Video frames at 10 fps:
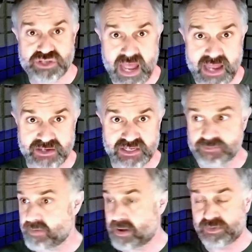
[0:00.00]
And it's
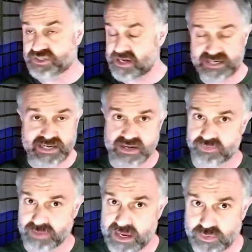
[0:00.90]
been published in 19
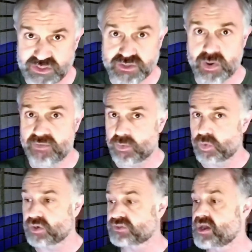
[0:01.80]
different languages around the
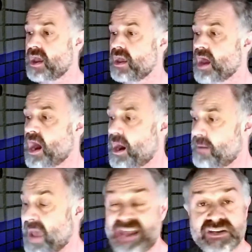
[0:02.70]
world, um,
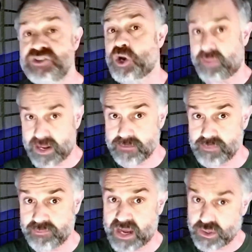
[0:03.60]
and in Germany
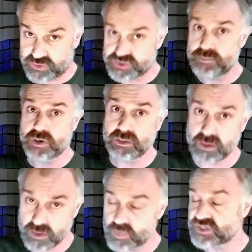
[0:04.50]
by Cotta'sche
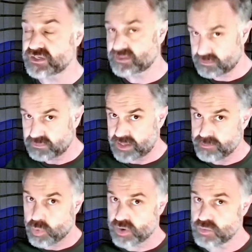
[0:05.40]
Buchhandlung, which is the
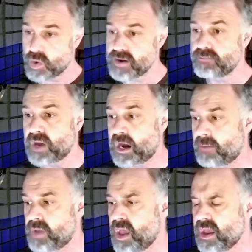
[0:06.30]
important one.
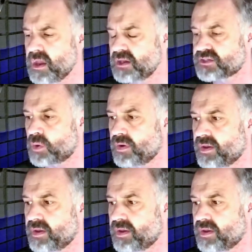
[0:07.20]
Um, so